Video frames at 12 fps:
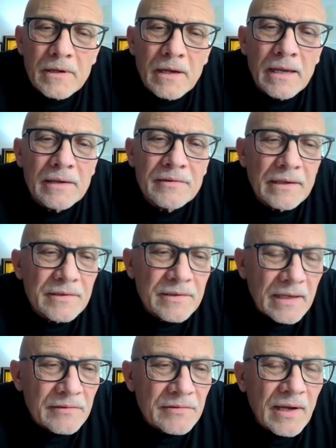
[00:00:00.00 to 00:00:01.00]
And as I
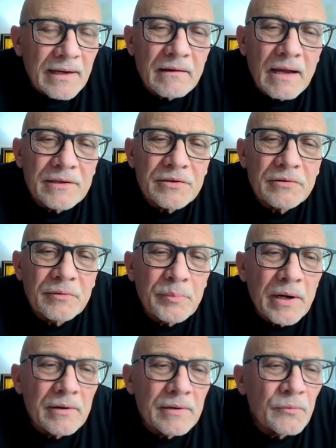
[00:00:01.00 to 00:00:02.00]
said, the psychological
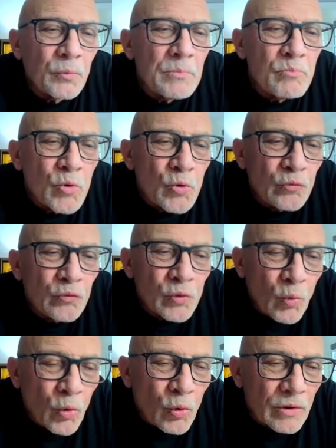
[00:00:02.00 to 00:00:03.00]
imperative, we move
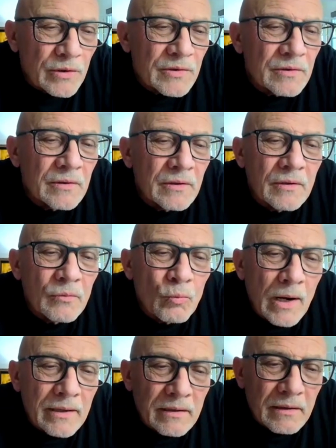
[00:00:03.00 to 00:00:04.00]
towards
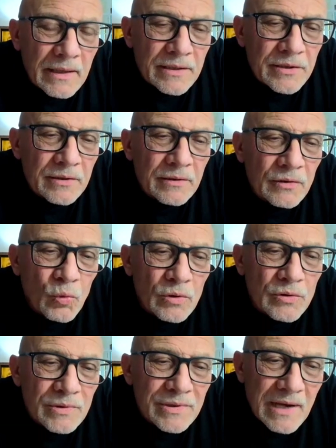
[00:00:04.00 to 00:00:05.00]
regulation,
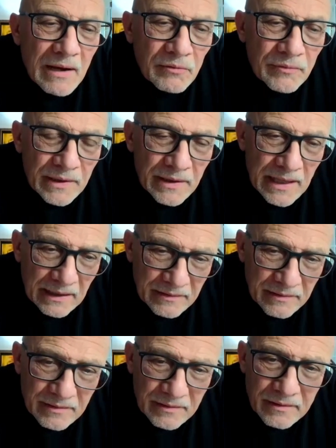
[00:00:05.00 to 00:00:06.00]
towards resolving that.
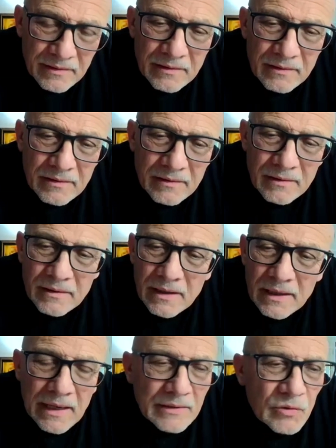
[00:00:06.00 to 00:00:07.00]

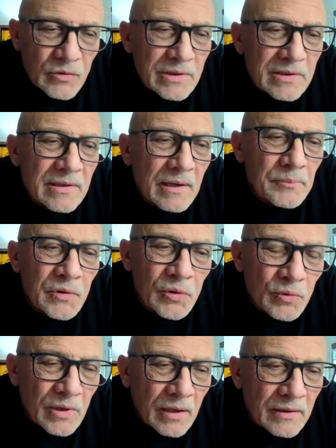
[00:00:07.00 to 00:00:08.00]
And that's what step
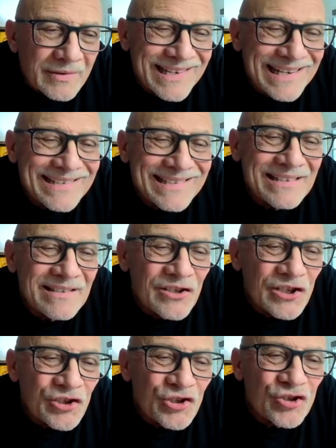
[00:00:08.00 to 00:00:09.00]
two does, is it
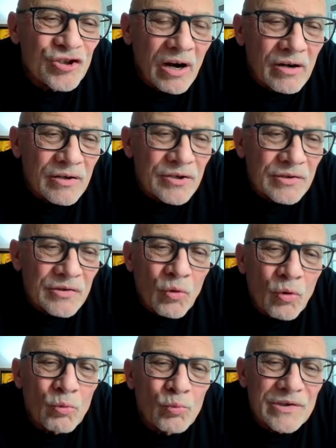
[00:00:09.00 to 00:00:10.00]
discharges
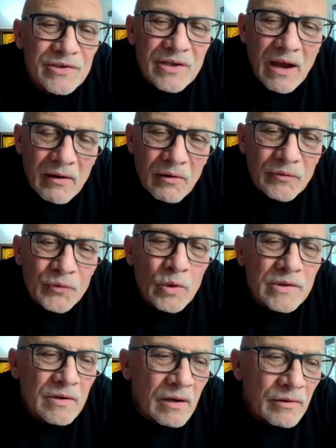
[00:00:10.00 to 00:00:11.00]
or resolves
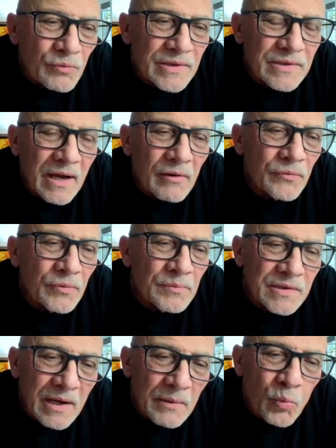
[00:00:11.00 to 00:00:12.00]
what's unresolved from
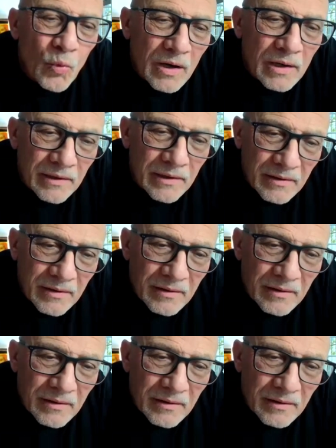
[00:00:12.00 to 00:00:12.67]
step one.